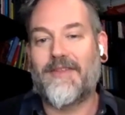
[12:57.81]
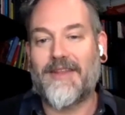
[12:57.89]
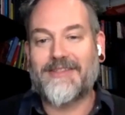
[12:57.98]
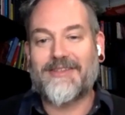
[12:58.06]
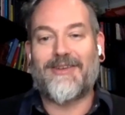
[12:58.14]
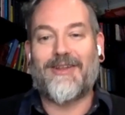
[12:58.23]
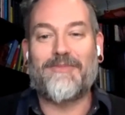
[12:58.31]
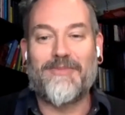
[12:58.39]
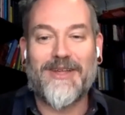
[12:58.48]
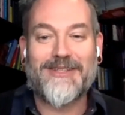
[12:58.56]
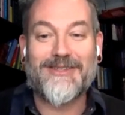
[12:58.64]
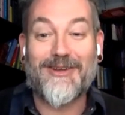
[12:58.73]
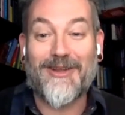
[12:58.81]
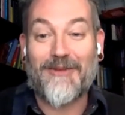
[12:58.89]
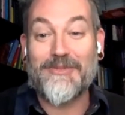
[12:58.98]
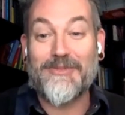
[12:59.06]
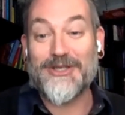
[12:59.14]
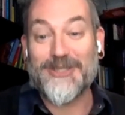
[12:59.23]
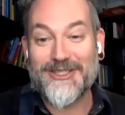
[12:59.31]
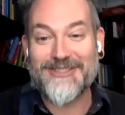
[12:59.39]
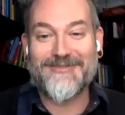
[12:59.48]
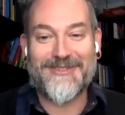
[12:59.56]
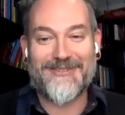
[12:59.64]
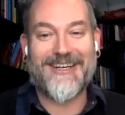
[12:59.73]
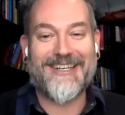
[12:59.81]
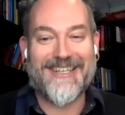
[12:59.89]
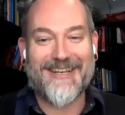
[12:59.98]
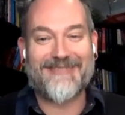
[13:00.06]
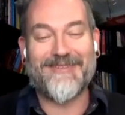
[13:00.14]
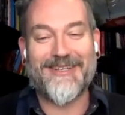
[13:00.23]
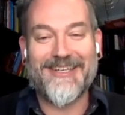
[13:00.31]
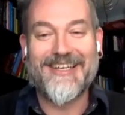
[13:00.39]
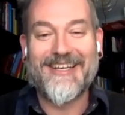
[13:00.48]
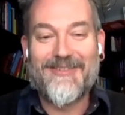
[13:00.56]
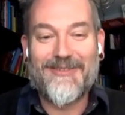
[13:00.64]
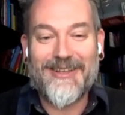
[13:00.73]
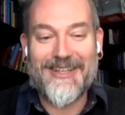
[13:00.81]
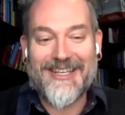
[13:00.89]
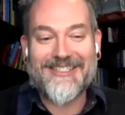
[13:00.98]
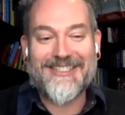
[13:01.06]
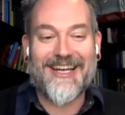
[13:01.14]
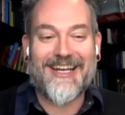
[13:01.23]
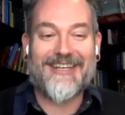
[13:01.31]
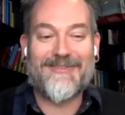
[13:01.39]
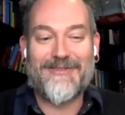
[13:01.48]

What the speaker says: that's all I'll push for right now. But really excited